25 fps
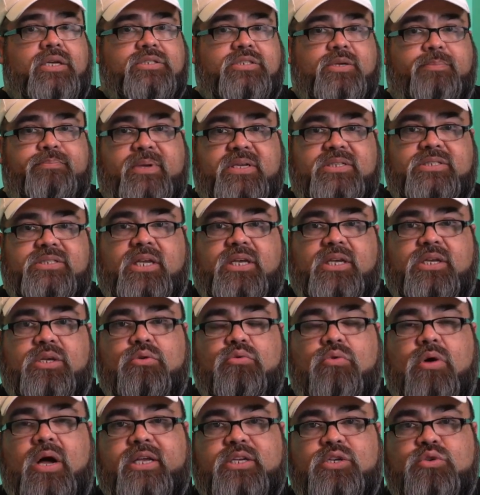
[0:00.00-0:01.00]
As a
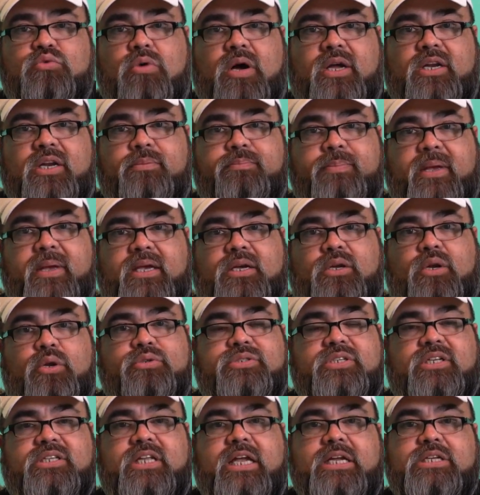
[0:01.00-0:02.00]
PCQI, you want to pay
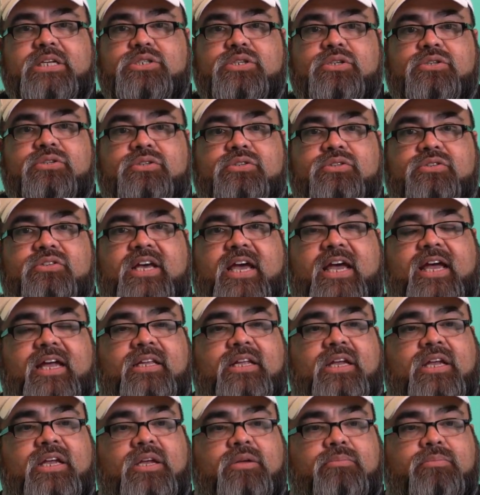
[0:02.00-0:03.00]
close attention to
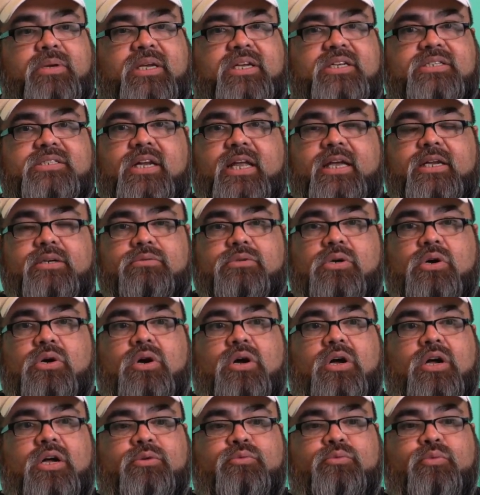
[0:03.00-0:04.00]
that because later
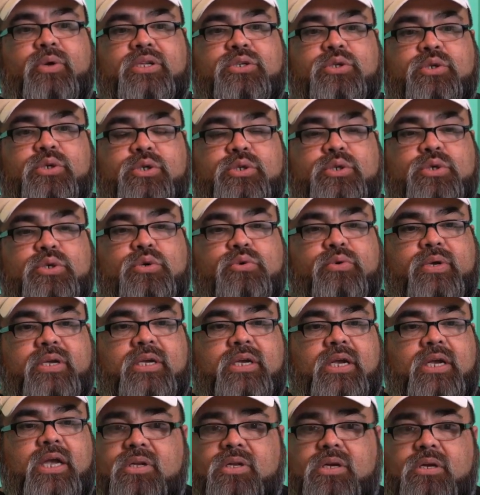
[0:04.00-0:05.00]
on when you're
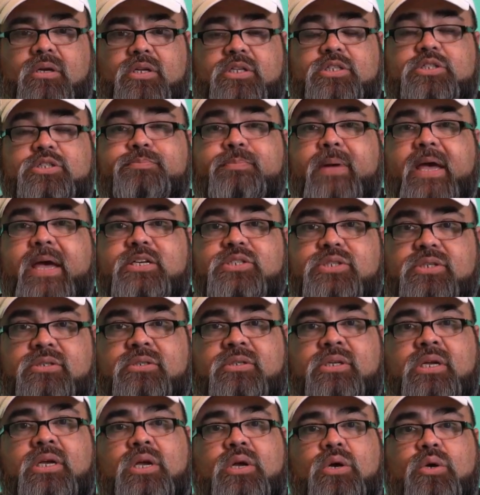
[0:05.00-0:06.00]
doing
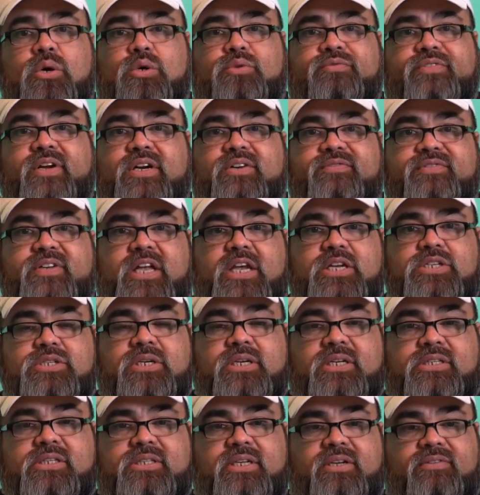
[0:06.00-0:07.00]
inspection or
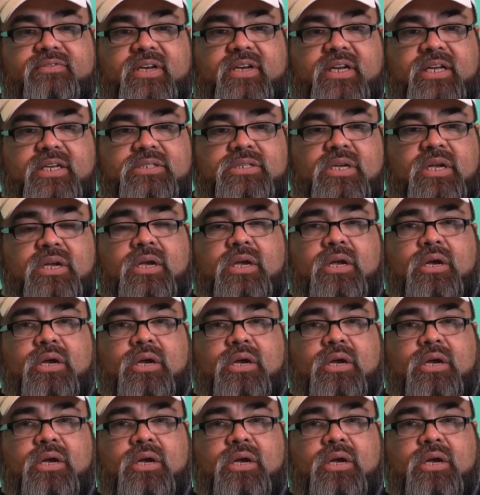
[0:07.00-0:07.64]
verification activities,